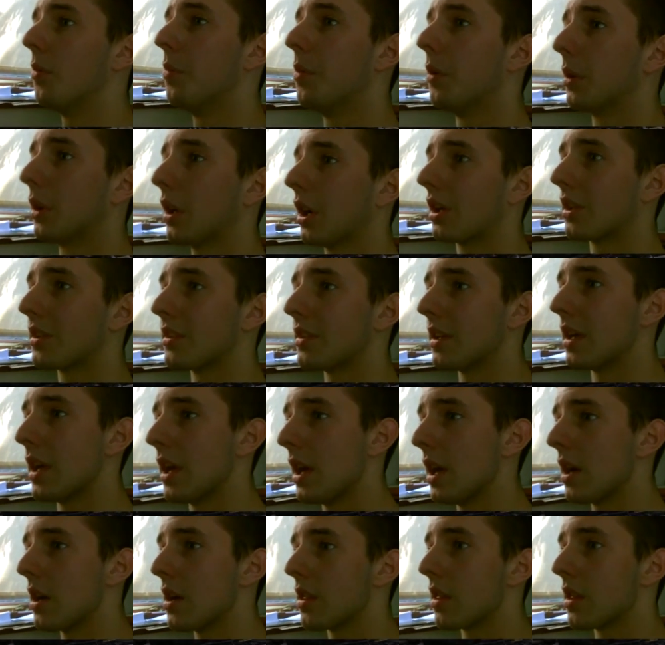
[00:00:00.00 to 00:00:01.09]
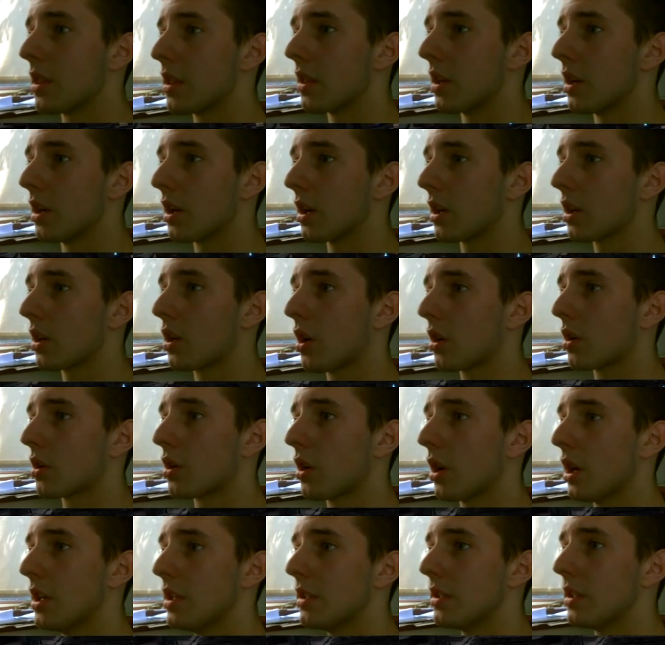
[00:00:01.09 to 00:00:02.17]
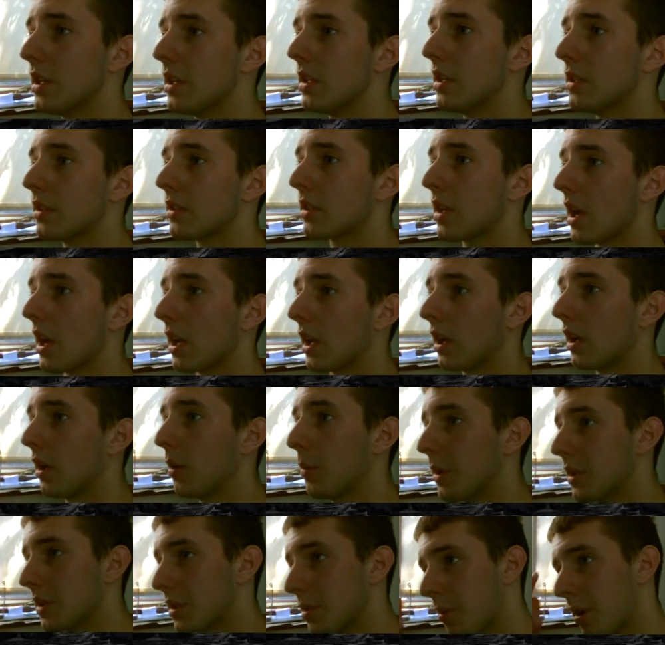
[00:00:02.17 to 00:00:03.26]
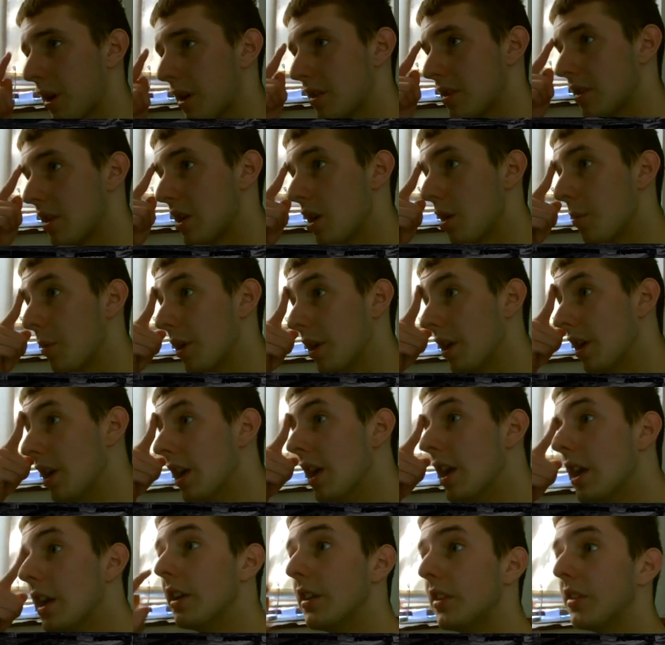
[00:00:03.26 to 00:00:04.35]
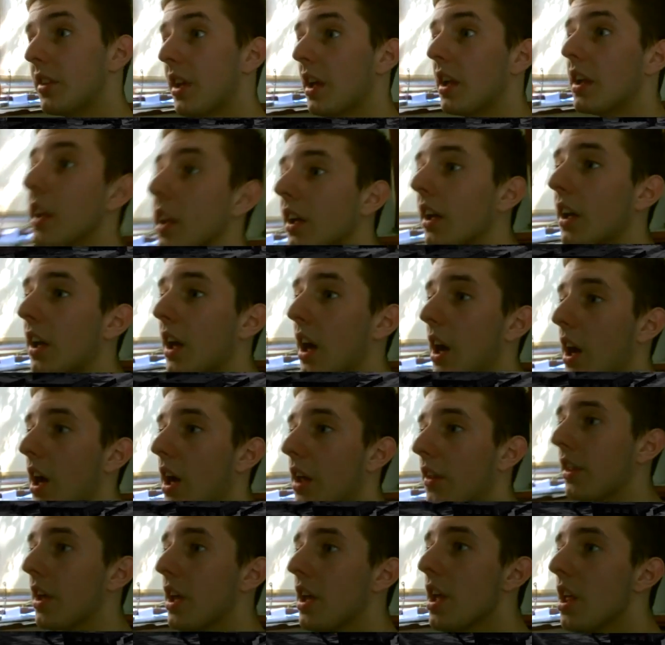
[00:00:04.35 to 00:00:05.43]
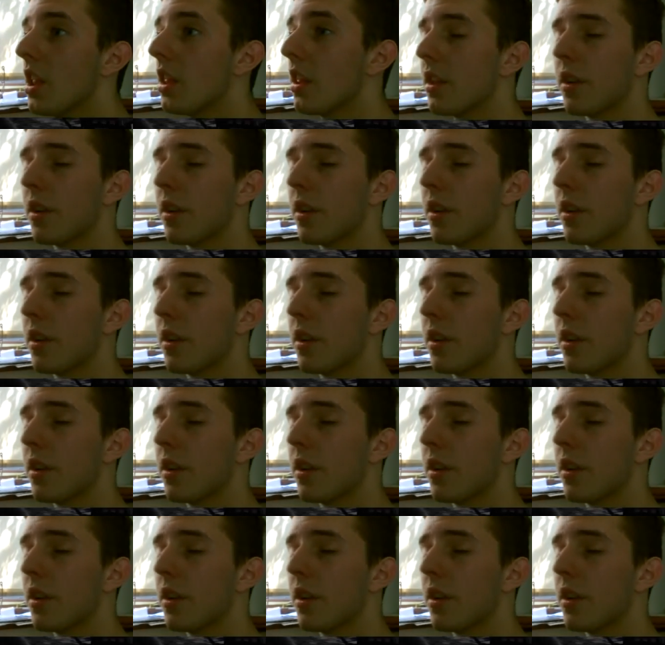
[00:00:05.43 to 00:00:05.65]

But we're going to see here that the Crazy is getting a little bit suppressed here, but he's sending a guy out there.